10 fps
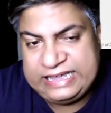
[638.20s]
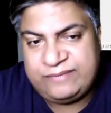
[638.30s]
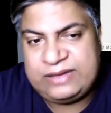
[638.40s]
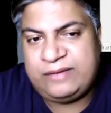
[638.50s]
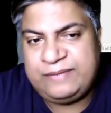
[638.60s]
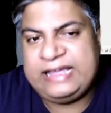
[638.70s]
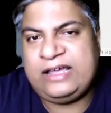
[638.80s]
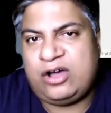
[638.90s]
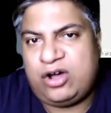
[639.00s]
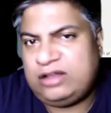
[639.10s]
give
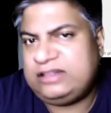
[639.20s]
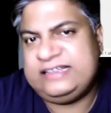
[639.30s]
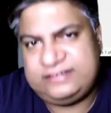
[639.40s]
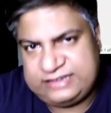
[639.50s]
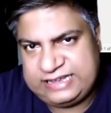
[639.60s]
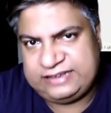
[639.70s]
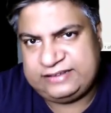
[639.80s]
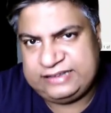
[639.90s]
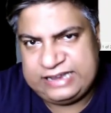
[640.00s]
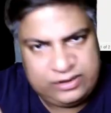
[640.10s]
away all these
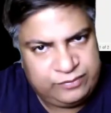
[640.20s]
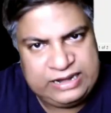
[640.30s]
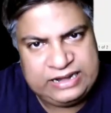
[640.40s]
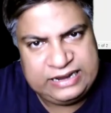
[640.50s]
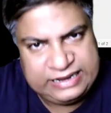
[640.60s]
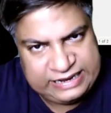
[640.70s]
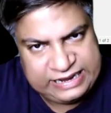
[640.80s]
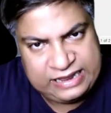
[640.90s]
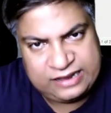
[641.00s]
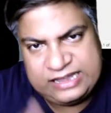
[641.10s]
things. It will
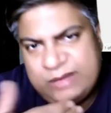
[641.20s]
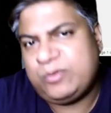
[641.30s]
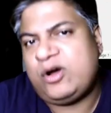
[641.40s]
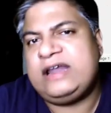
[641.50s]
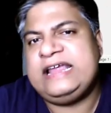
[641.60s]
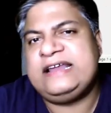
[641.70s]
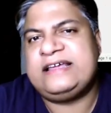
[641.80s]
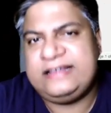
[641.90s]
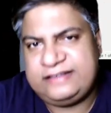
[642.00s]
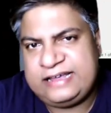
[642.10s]
keep on
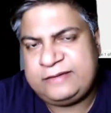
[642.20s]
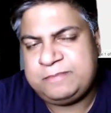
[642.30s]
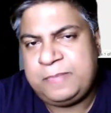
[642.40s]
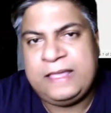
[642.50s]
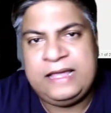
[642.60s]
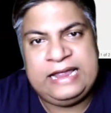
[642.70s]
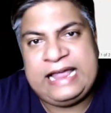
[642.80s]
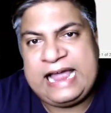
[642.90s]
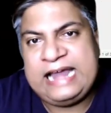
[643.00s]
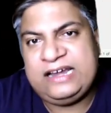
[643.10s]
increasing
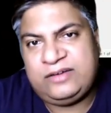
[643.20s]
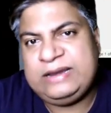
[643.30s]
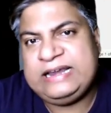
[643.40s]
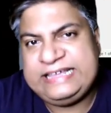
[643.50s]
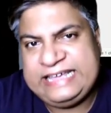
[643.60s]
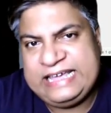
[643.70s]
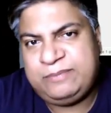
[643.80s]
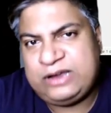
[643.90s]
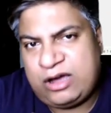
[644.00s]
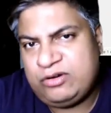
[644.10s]
and it will
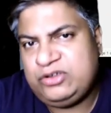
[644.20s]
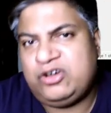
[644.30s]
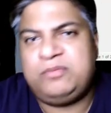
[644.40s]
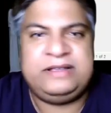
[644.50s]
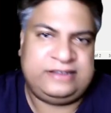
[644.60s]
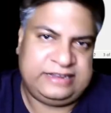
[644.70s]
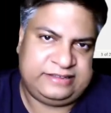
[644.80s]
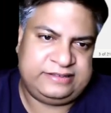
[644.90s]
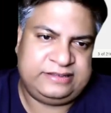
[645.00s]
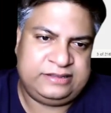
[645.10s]
keep down your
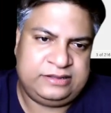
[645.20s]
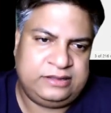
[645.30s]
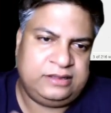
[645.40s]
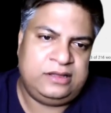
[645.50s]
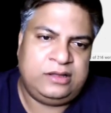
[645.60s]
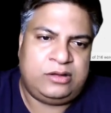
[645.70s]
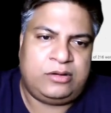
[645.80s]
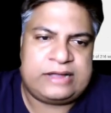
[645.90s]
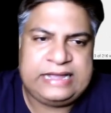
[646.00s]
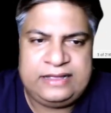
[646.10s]
business.
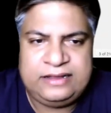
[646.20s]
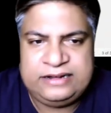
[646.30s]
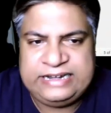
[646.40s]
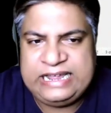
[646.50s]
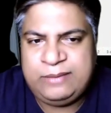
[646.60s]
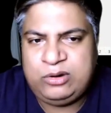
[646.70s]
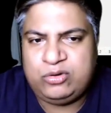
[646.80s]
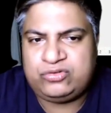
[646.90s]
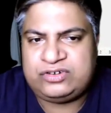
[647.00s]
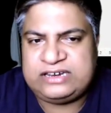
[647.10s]
Okay, team
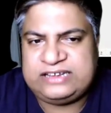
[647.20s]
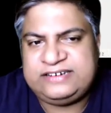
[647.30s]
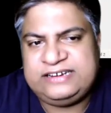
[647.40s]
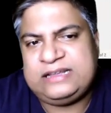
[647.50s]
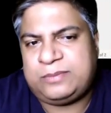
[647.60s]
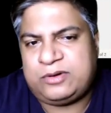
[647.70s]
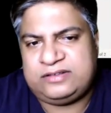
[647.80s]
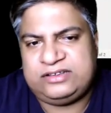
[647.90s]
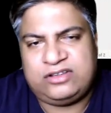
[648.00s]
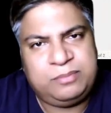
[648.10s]
lose trust in the
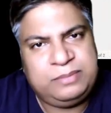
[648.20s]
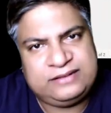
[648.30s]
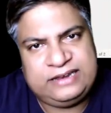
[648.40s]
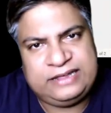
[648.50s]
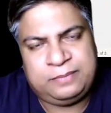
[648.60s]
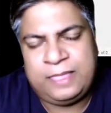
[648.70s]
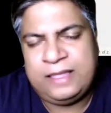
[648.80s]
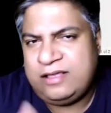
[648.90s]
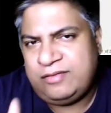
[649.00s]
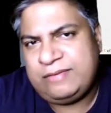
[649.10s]
process. Obviously,
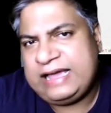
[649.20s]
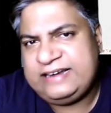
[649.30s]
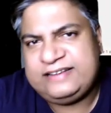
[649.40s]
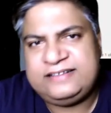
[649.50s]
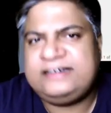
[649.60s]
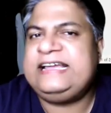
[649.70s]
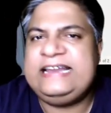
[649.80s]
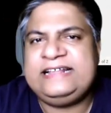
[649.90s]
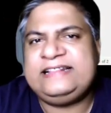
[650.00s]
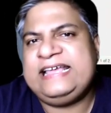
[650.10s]
when it is a
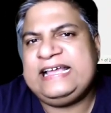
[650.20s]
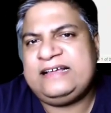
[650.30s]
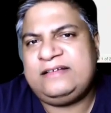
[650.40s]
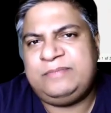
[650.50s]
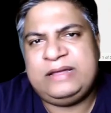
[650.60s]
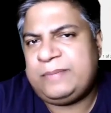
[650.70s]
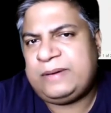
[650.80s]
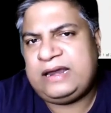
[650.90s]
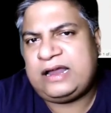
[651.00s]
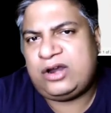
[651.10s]
daily thing,
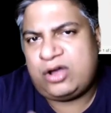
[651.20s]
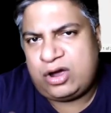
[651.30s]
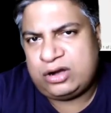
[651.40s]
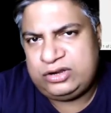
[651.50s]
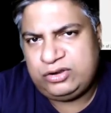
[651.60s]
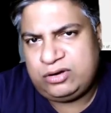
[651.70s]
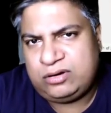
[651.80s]
people are not,